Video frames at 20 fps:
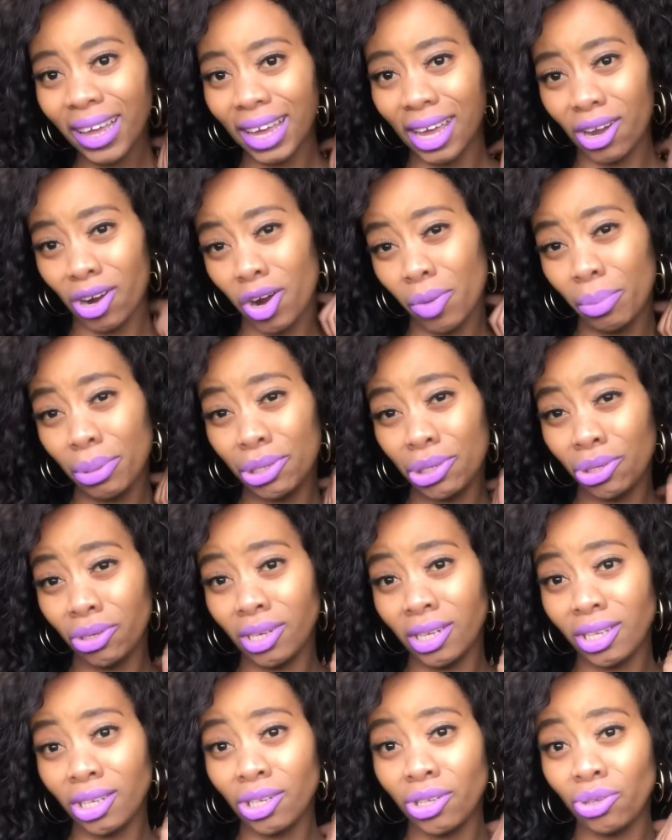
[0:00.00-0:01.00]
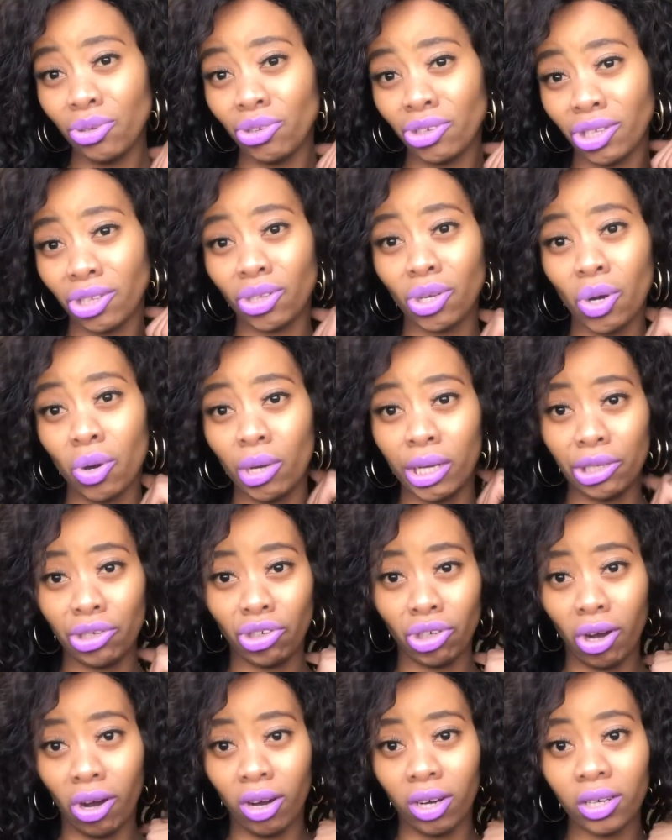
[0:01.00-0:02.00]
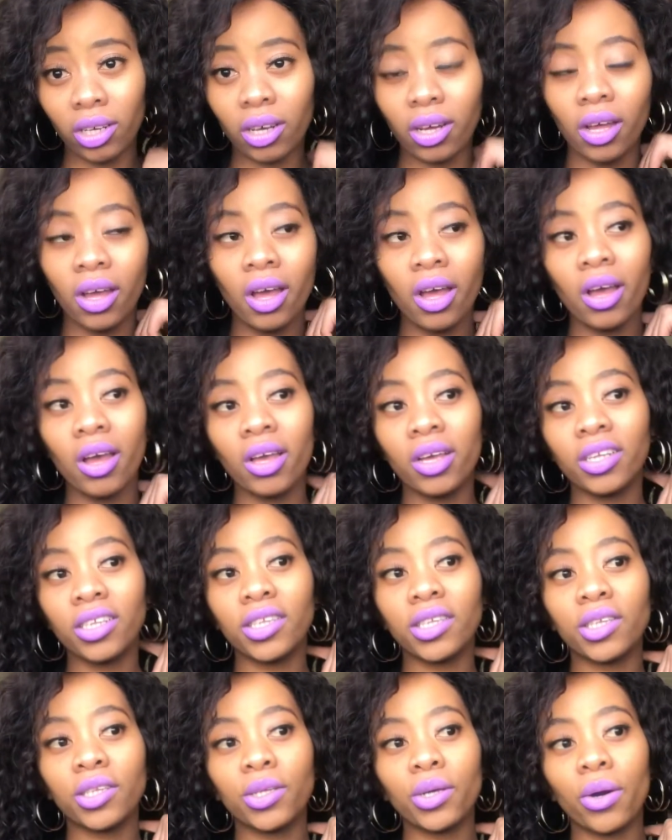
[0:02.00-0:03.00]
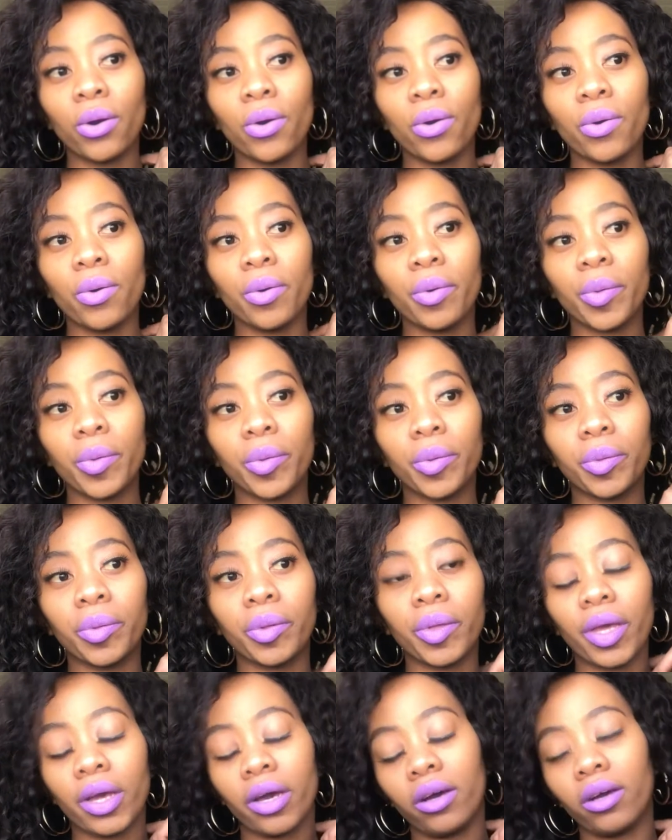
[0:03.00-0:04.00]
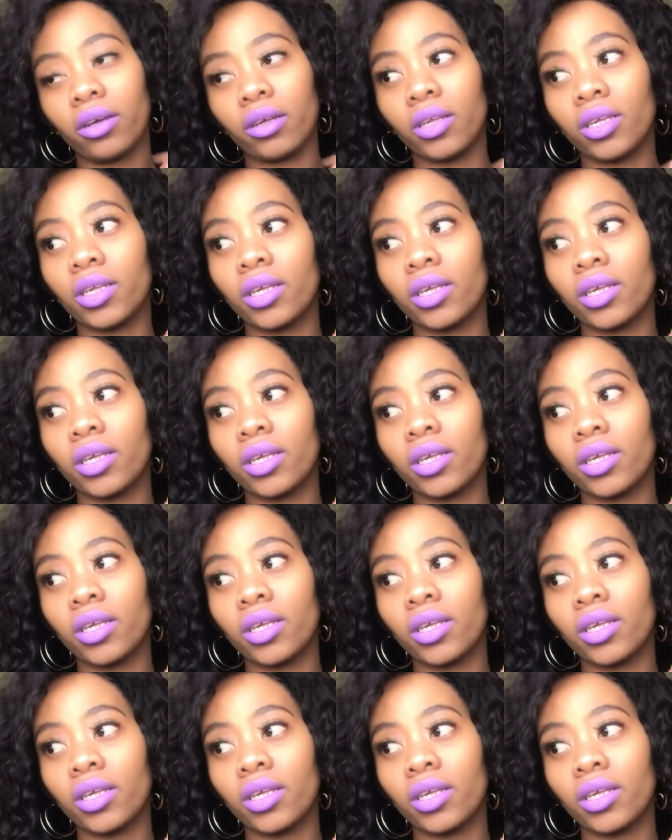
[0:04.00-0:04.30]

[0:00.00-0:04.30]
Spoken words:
get an opportunity to just go and jog. So yeah.